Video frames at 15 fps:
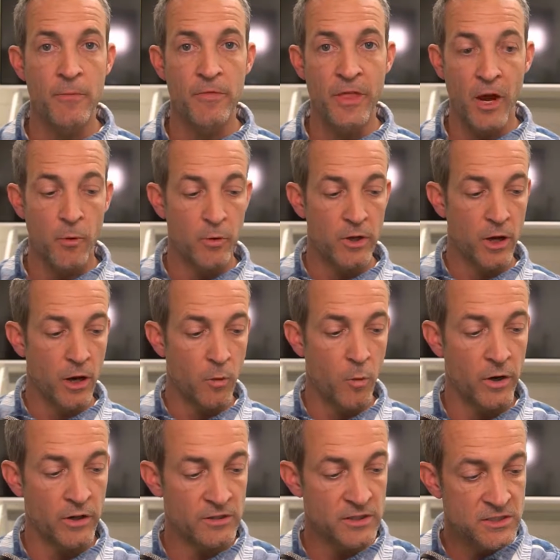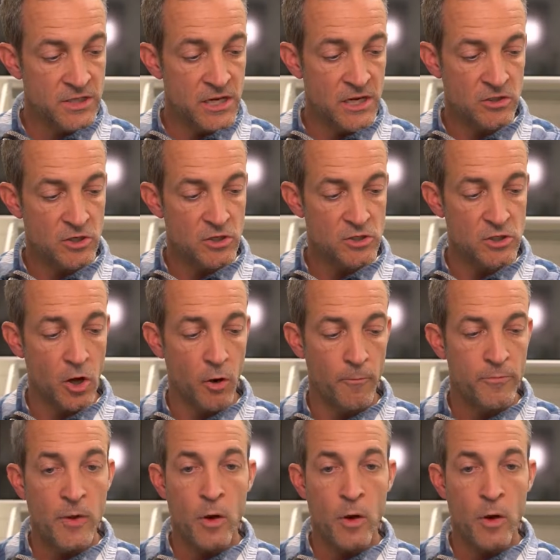that we are wanting to teach. So